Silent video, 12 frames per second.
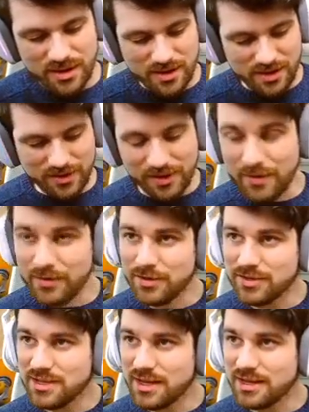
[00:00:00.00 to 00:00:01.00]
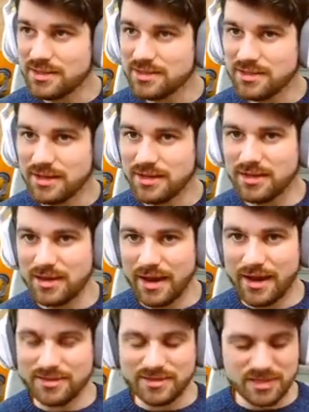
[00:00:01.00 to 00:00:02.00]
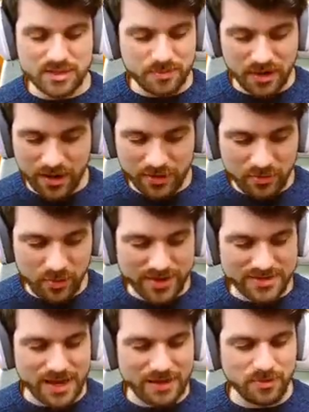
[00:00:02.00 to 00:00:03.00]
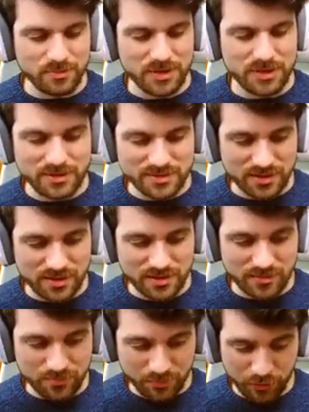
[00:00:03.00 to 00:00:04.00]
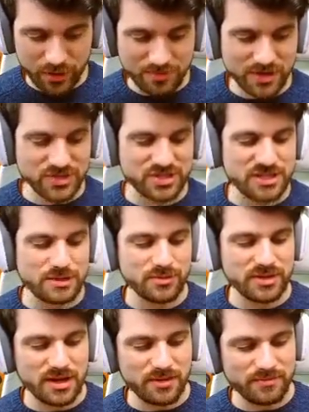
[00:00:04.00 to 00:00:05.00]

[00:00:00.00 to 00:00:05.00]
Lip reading: allowing you to easily get access, but otherwise have it be pretty much sealed up.